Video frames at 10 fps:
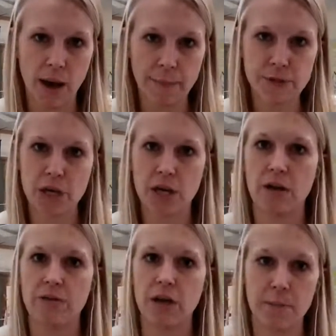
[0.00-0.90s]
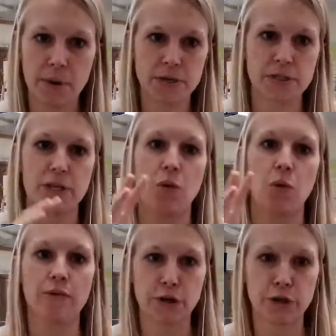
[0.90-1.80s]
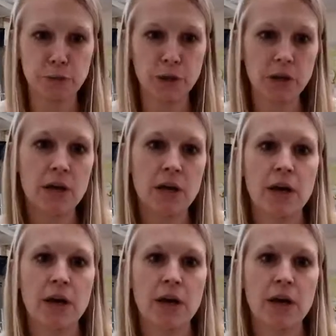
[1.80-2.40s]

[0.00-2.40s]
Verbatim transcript: option of in person or virtual.